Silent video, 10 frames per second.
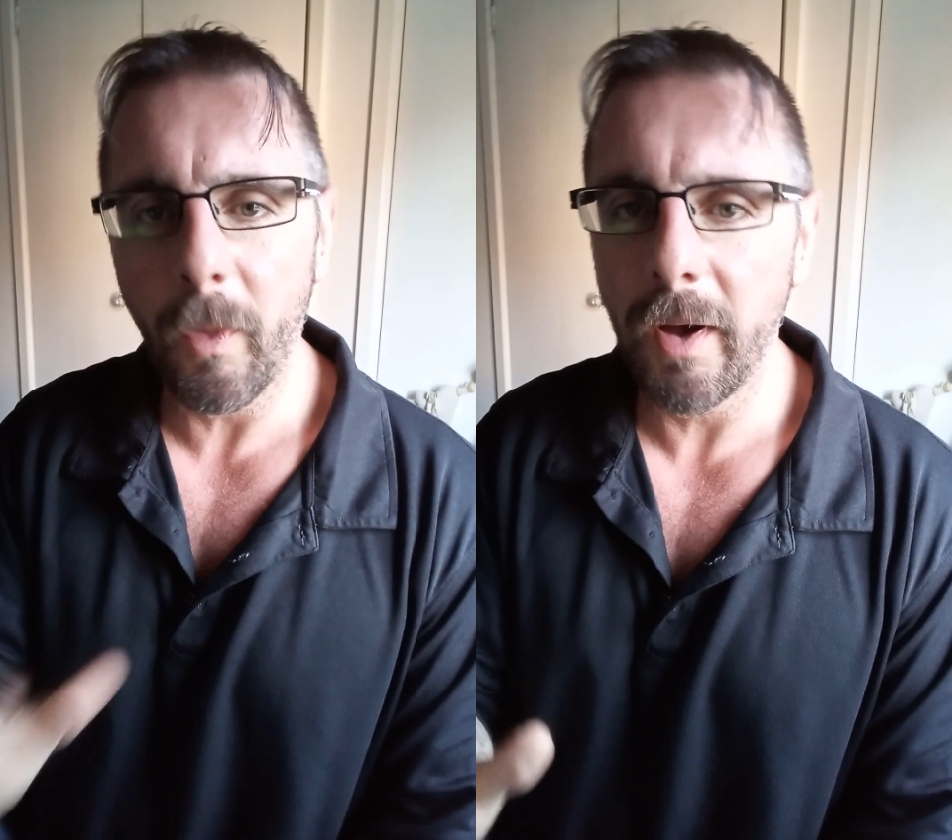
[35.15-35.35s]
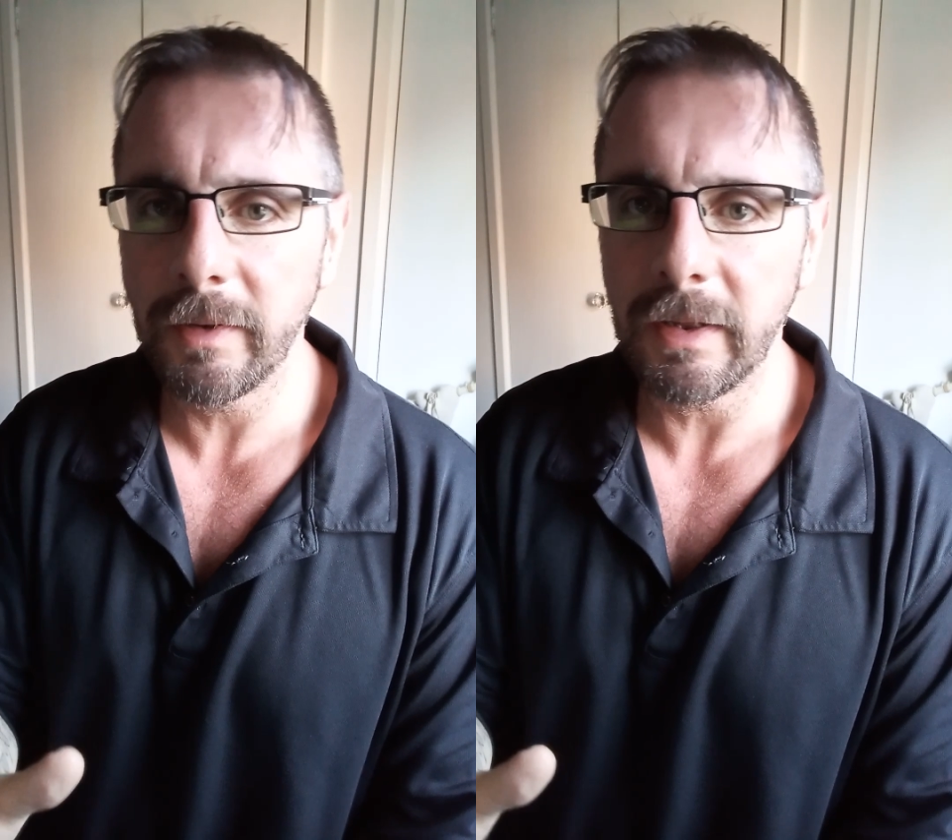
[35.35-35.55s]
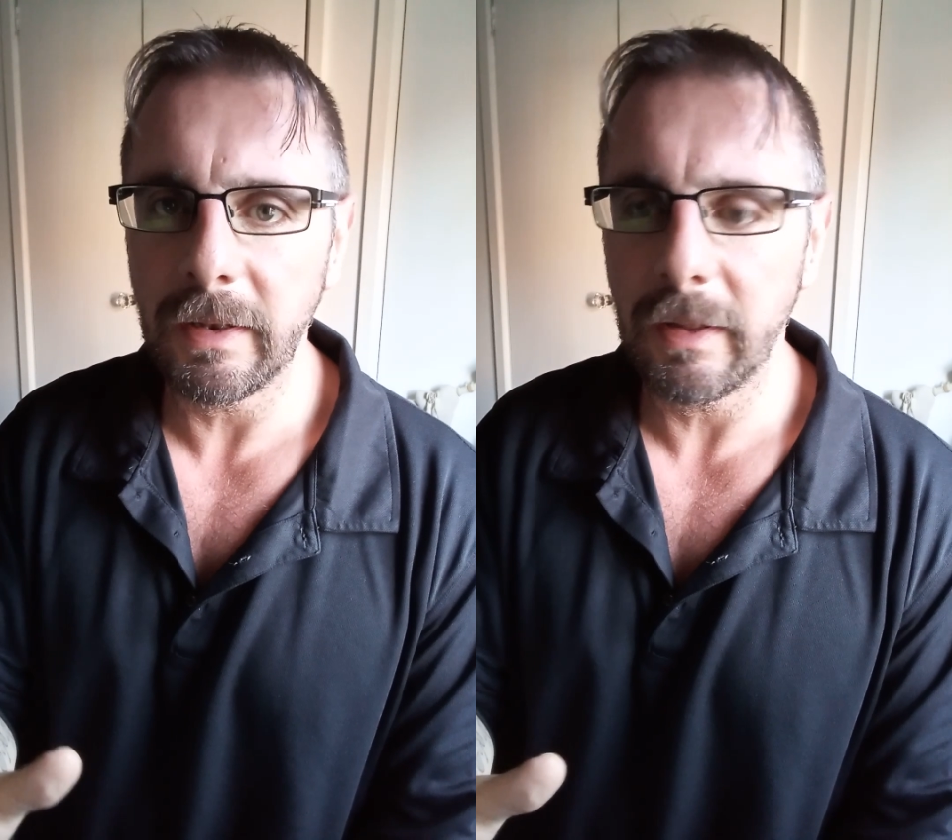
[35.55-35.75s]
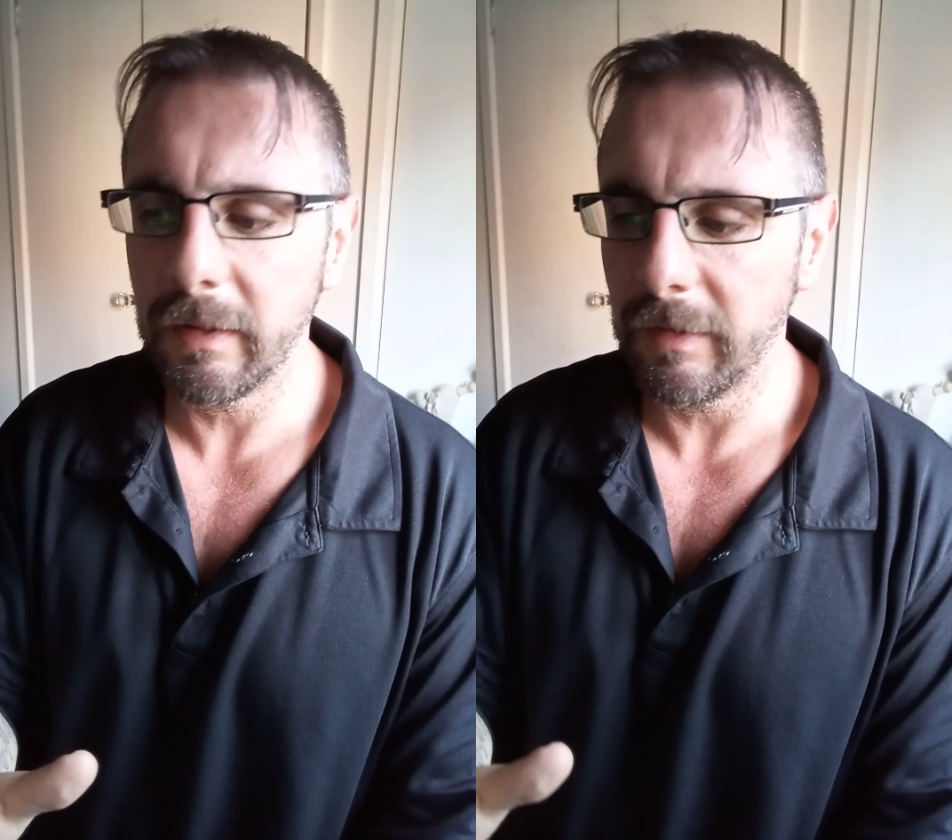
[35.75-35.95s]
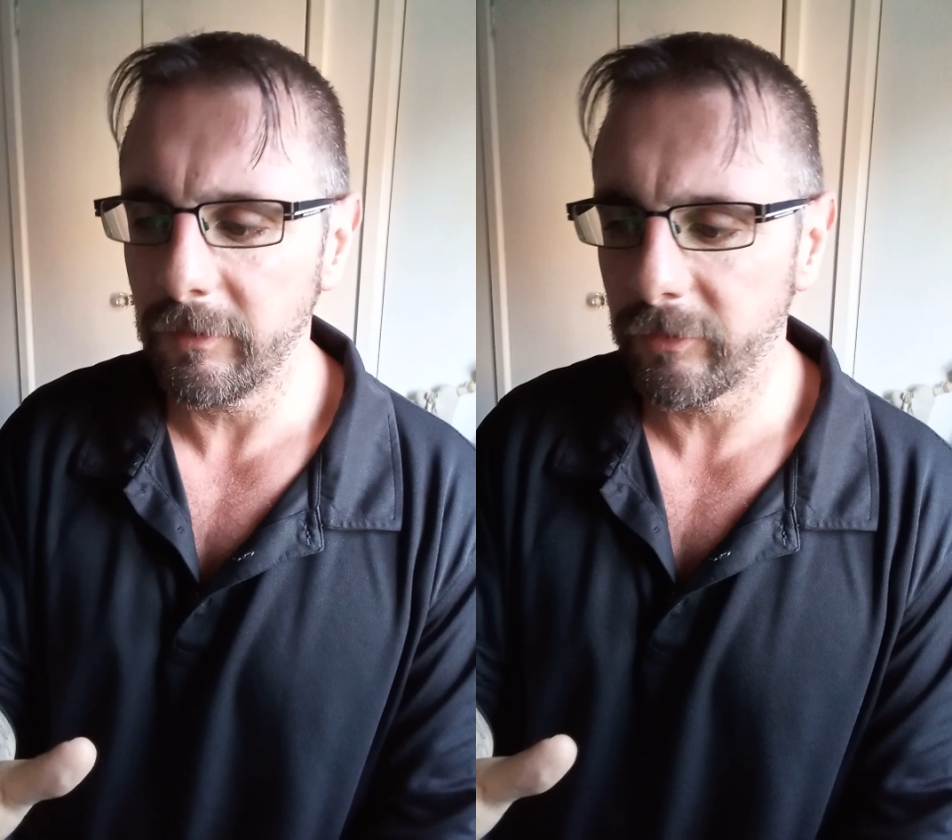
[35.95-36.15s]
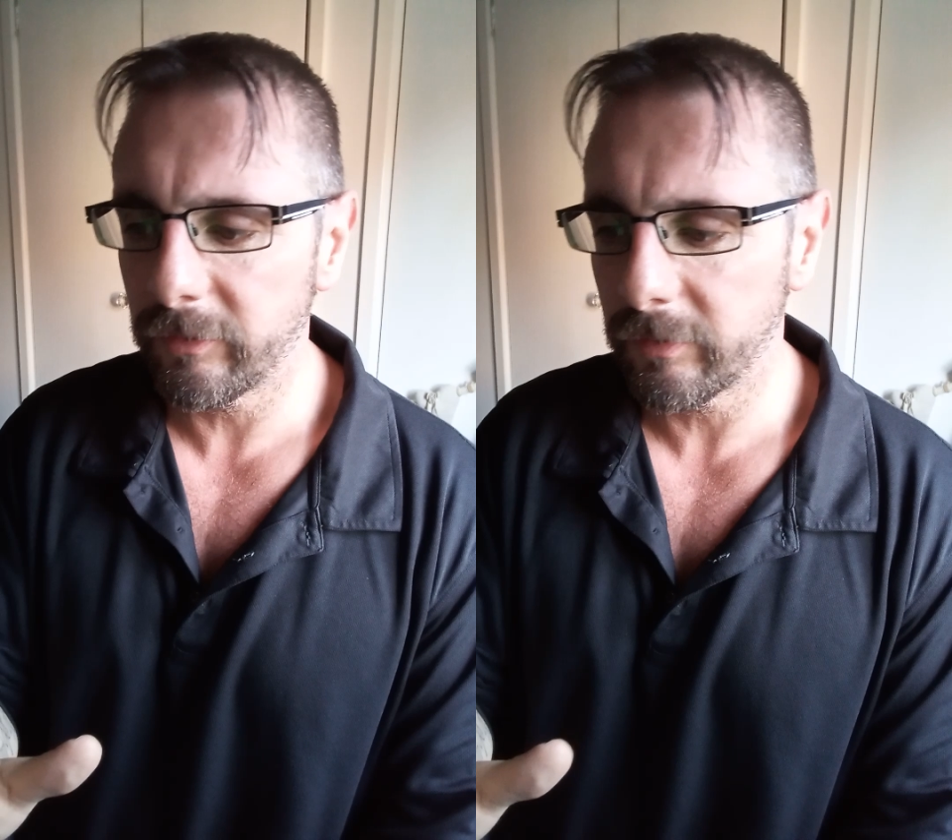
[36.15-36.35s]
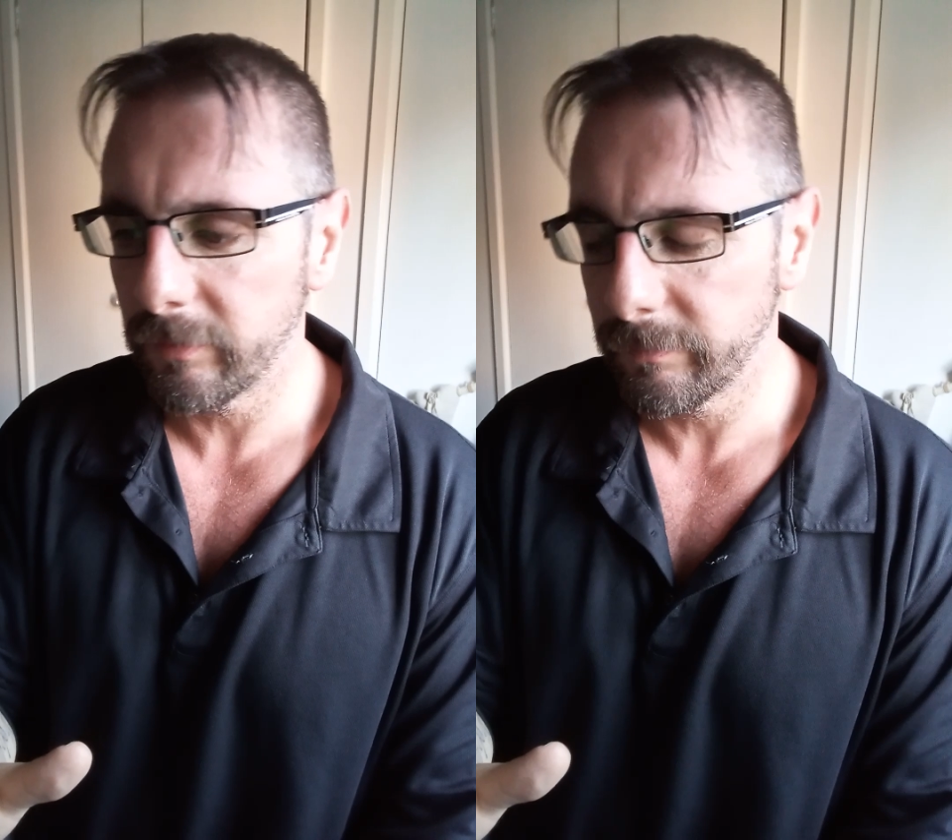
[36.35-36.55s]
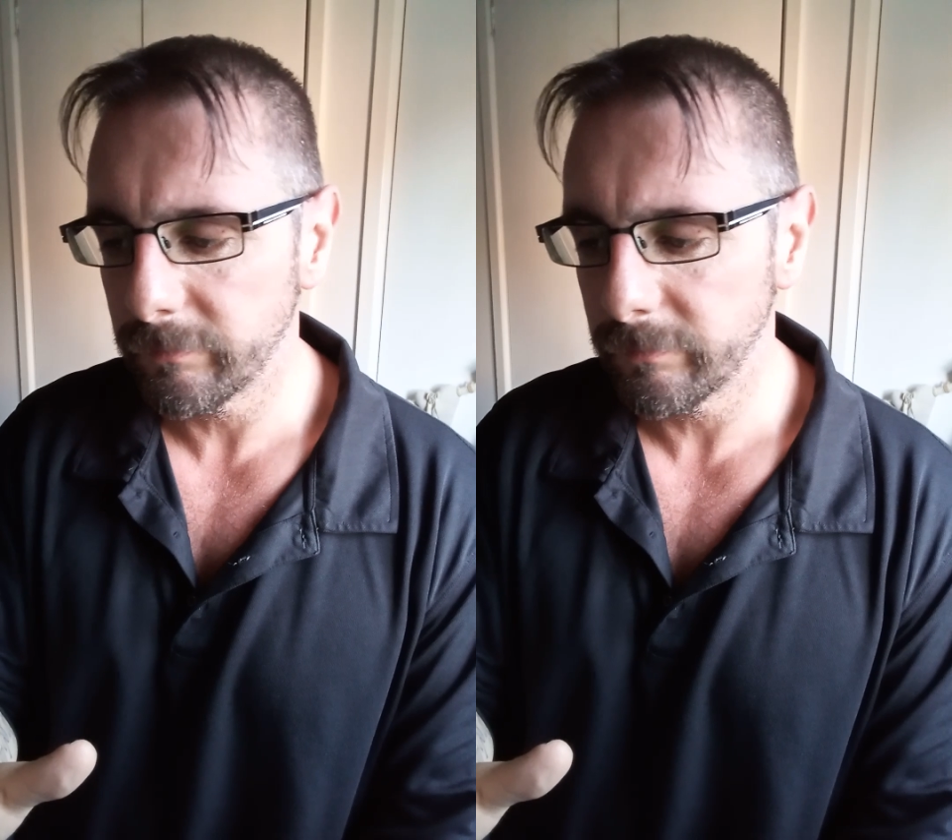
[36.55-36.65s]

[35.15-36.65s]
wording is